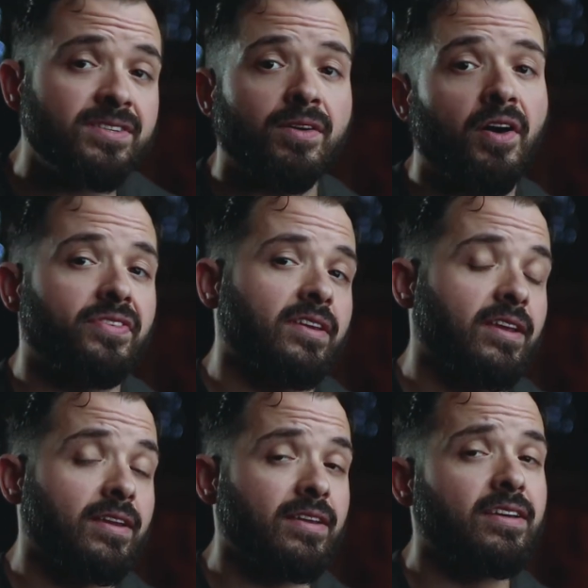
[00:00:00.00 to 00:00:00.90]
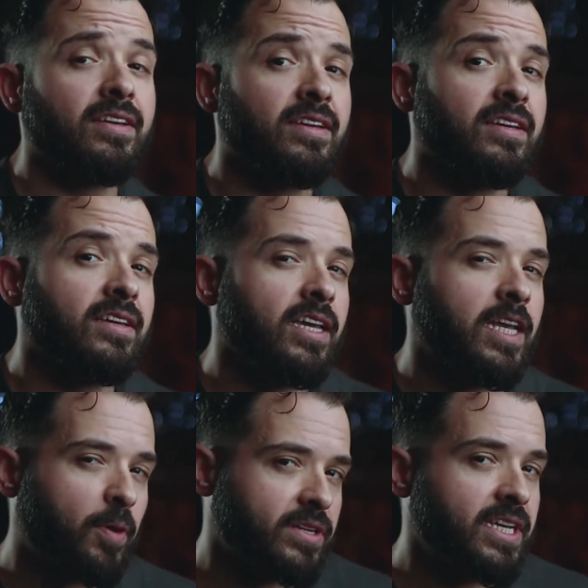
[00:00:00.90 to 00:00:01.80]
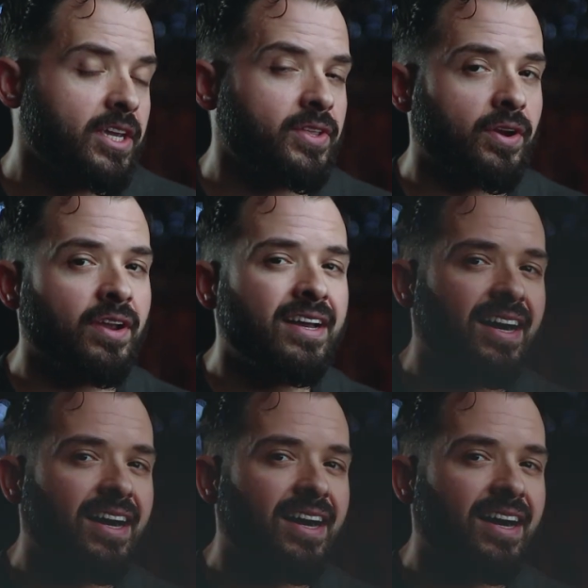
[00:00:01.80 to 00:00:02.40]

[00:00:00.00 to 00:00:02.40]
to L-theanine. In particular,